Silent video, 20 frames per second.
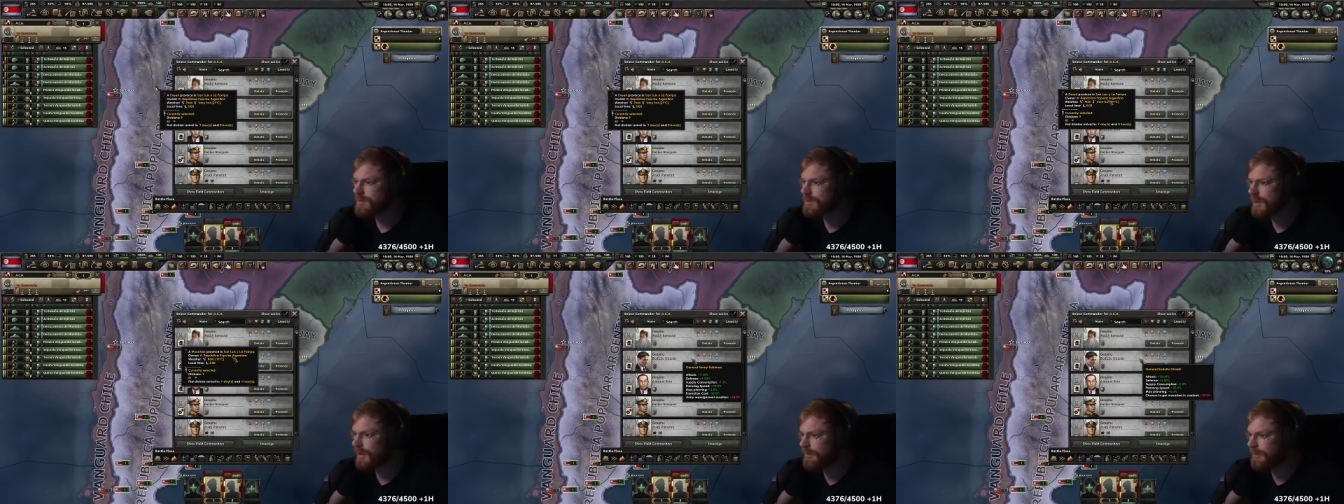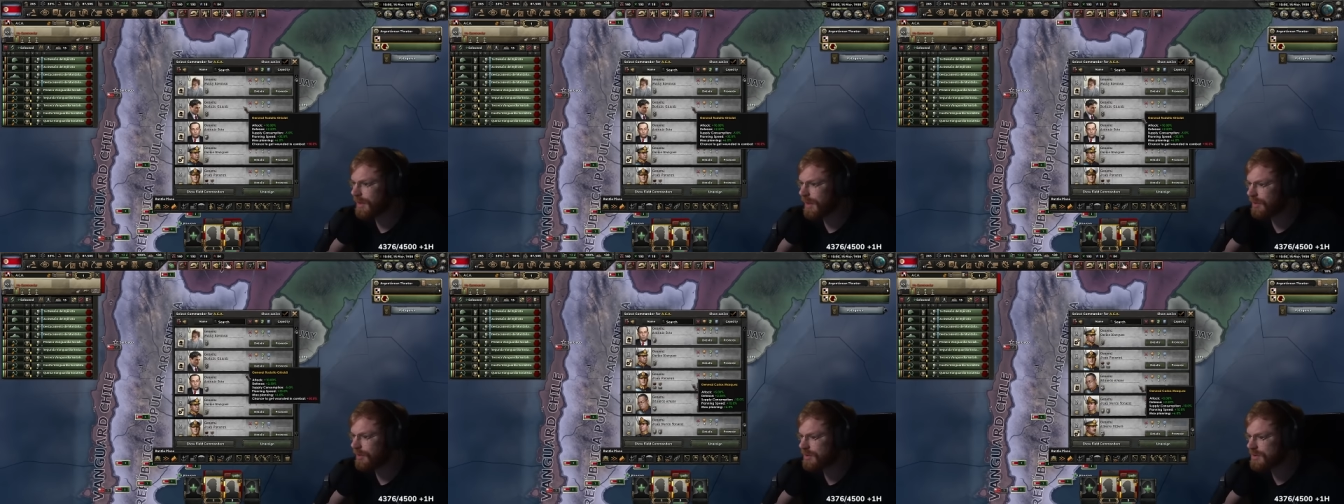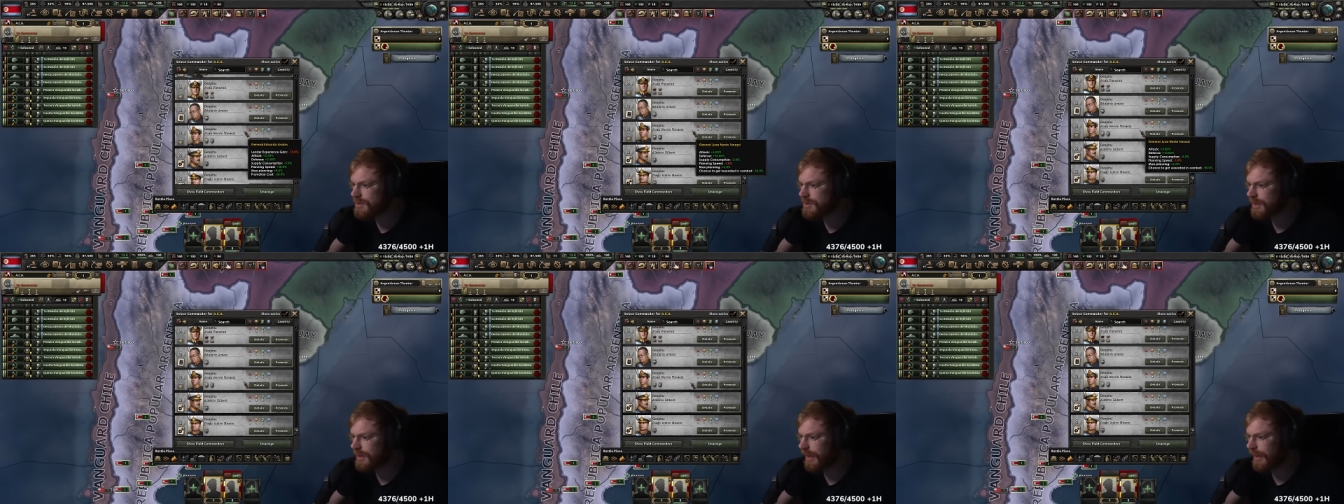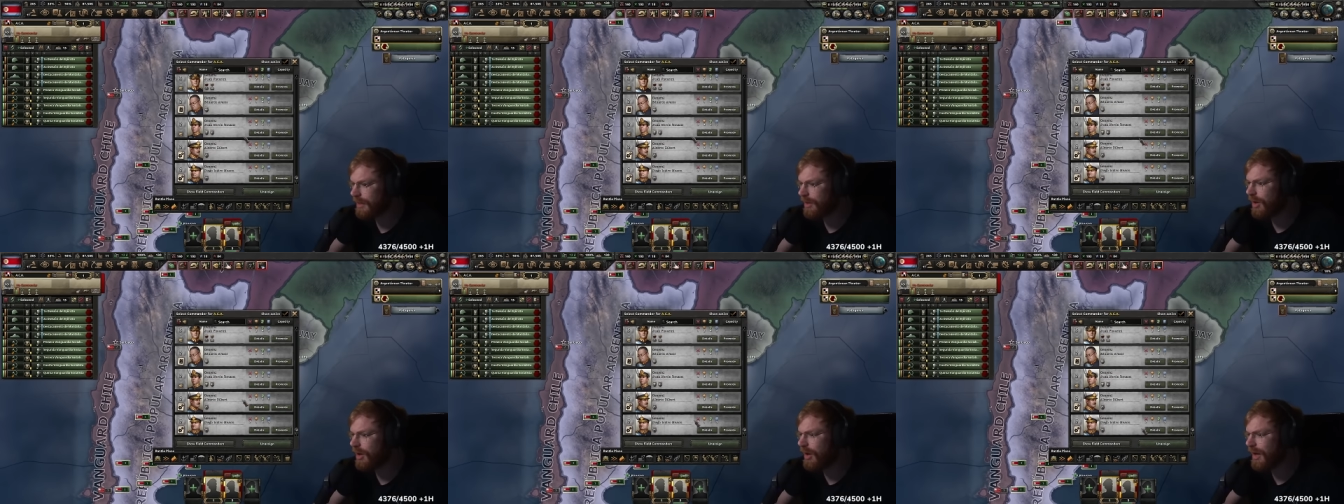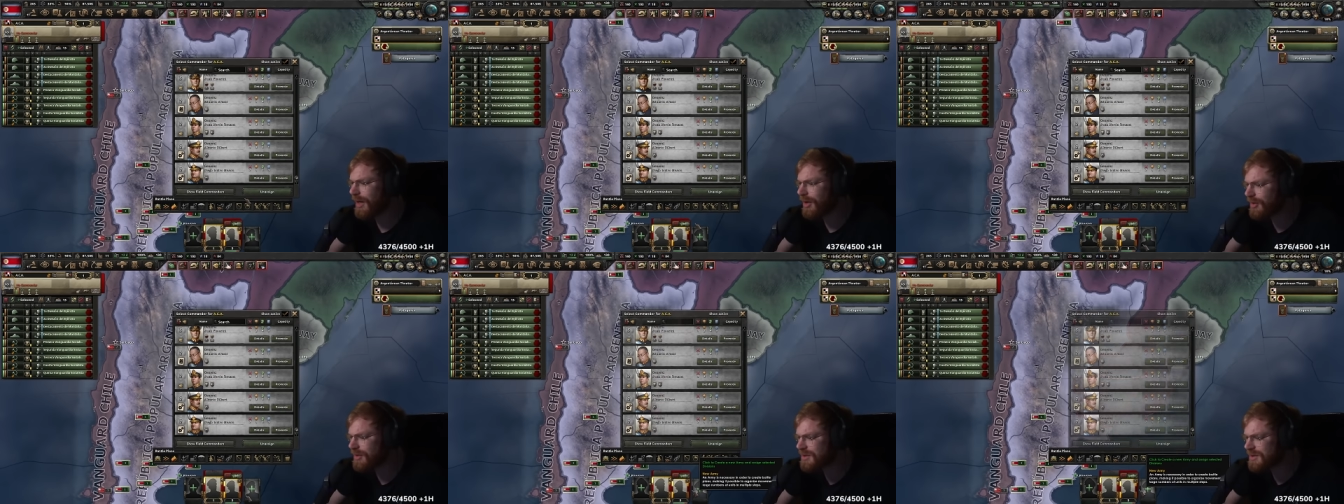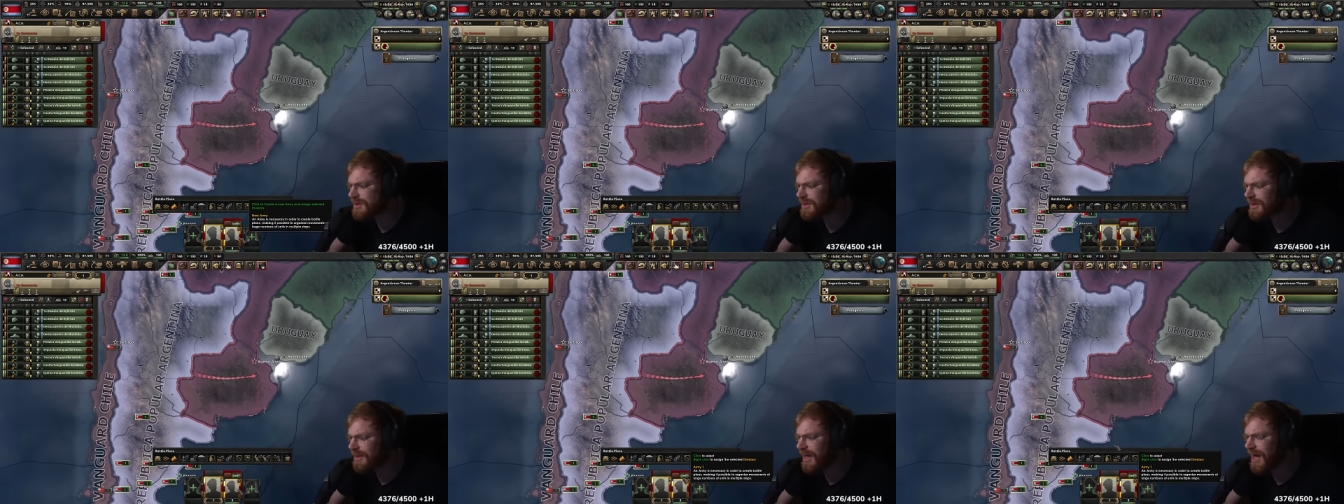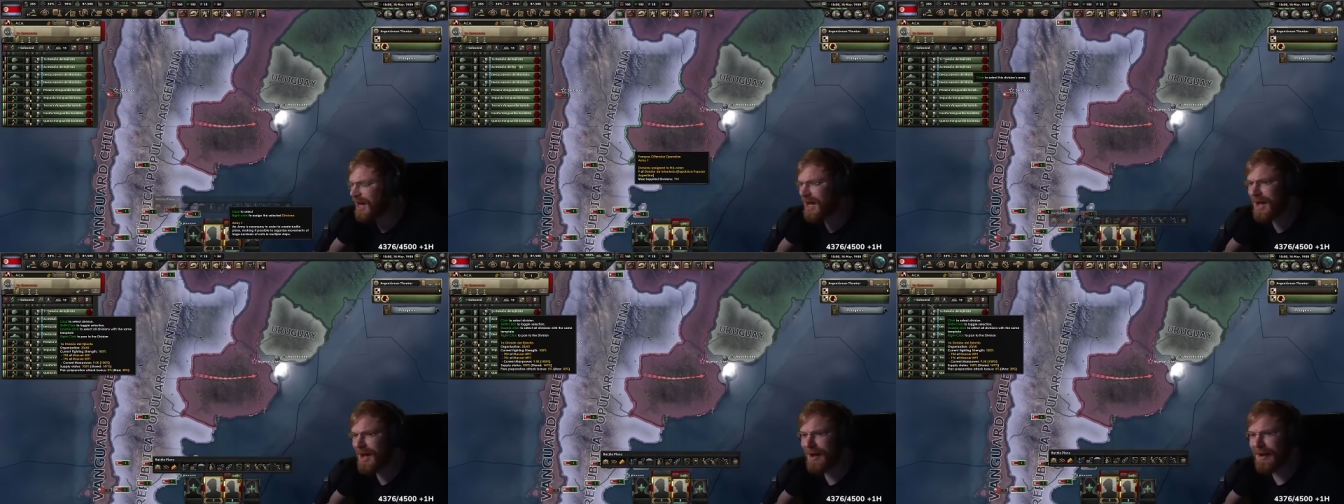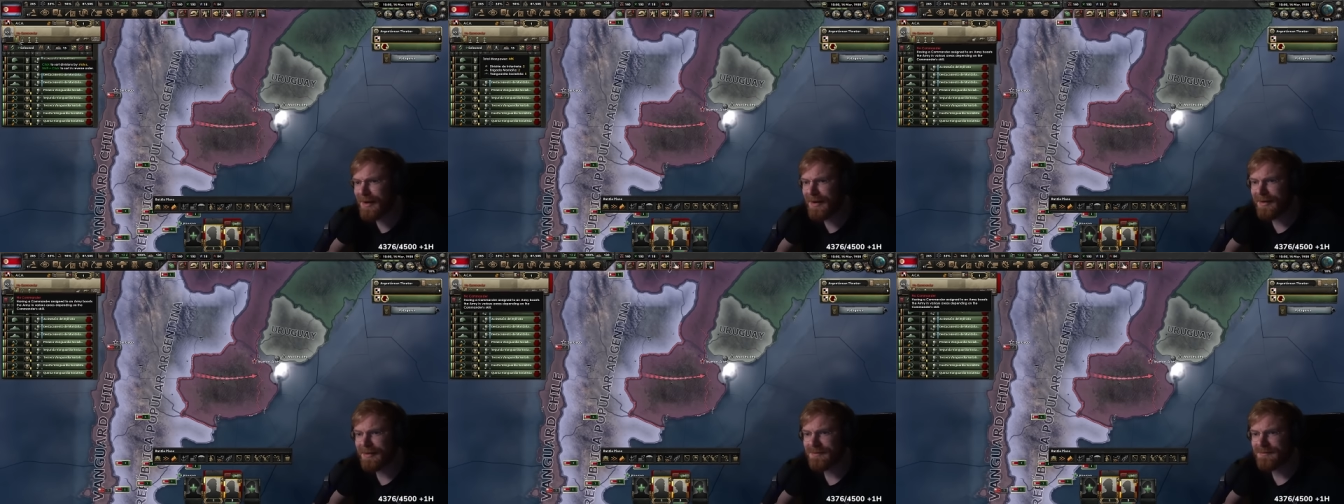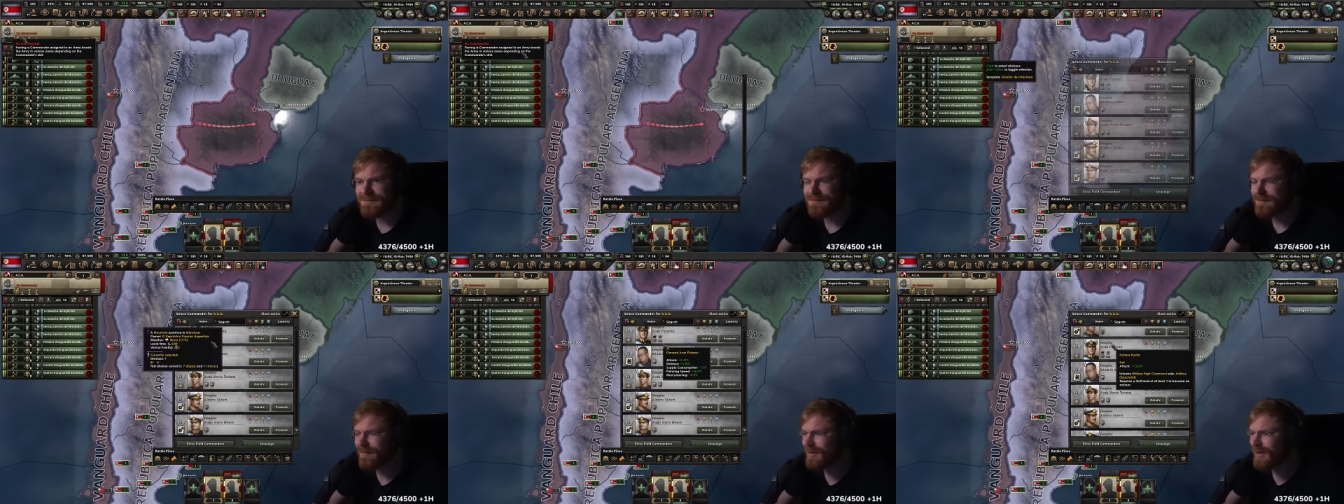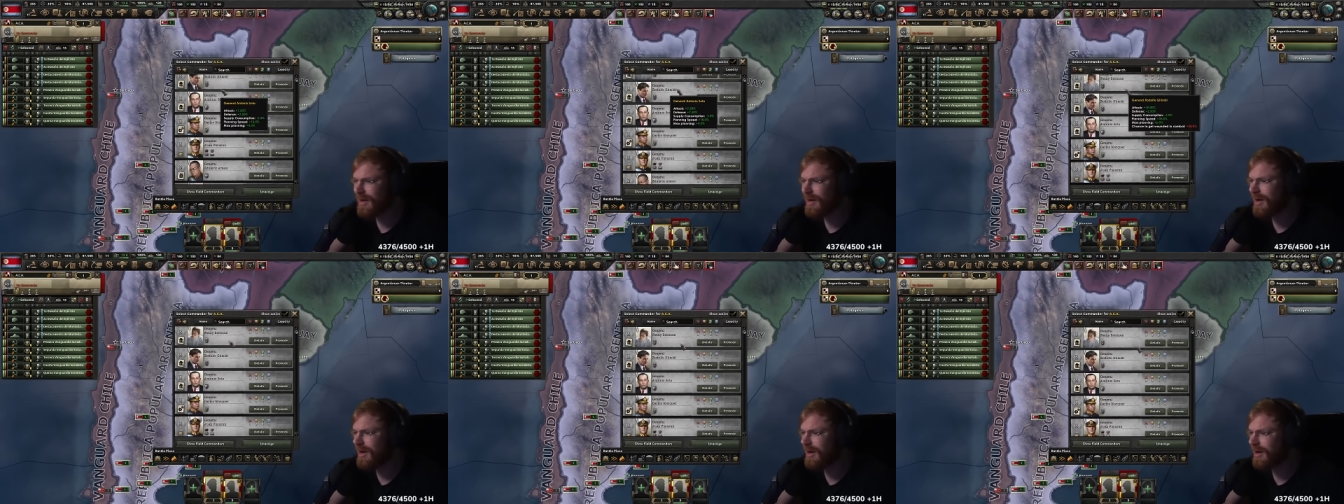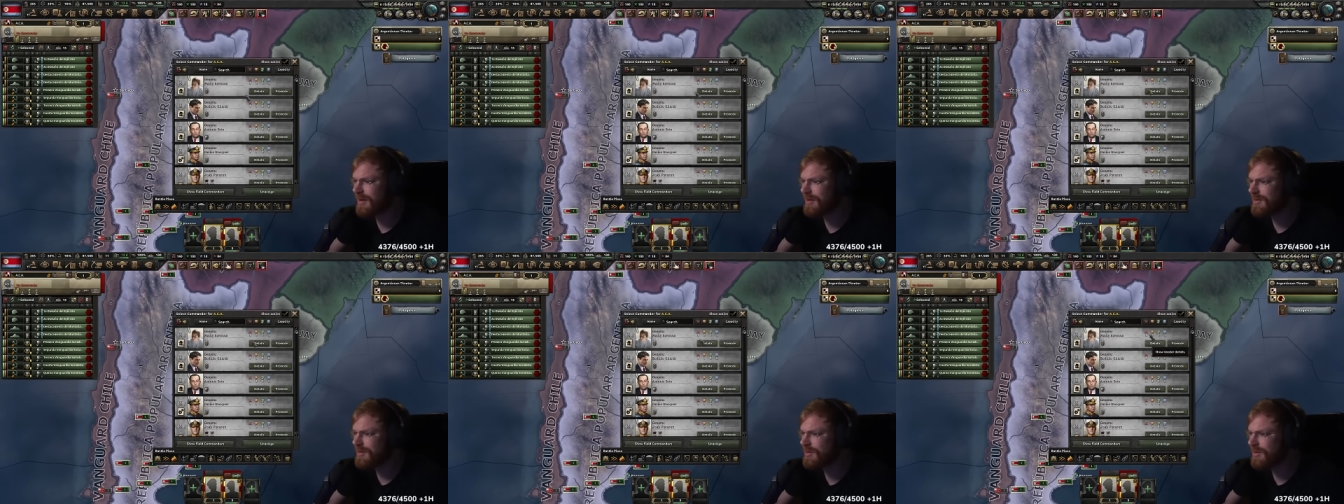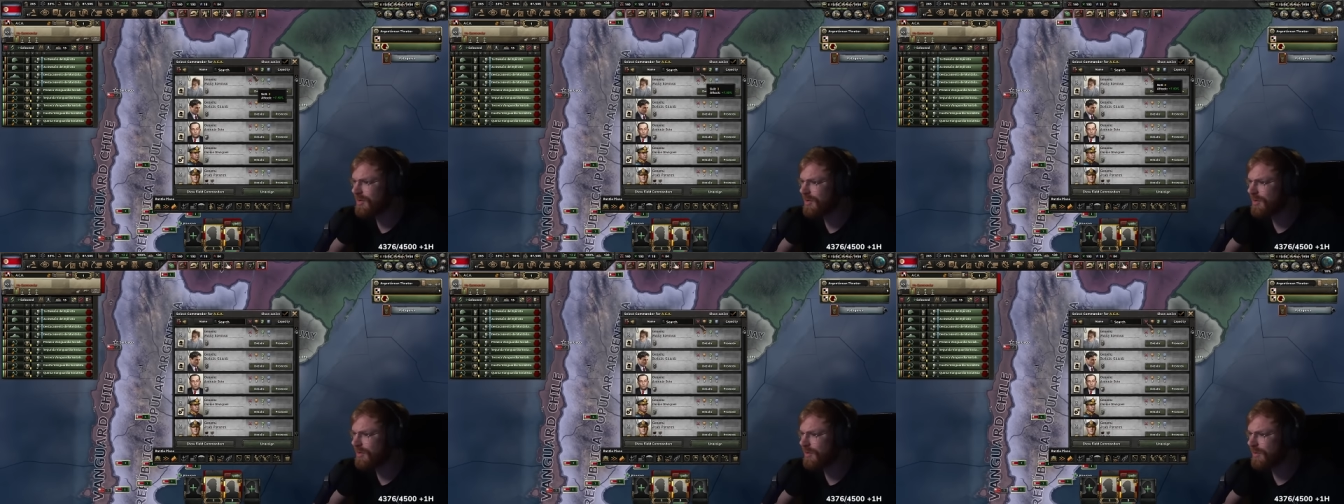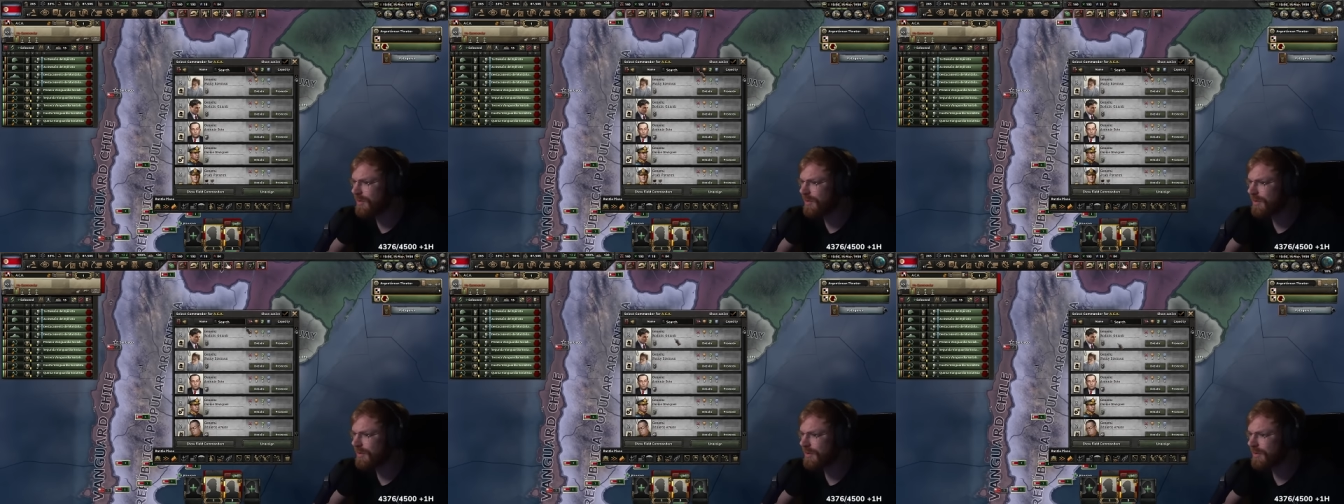tell me I lost a guy. Oh, I lost a guy! Ah, no.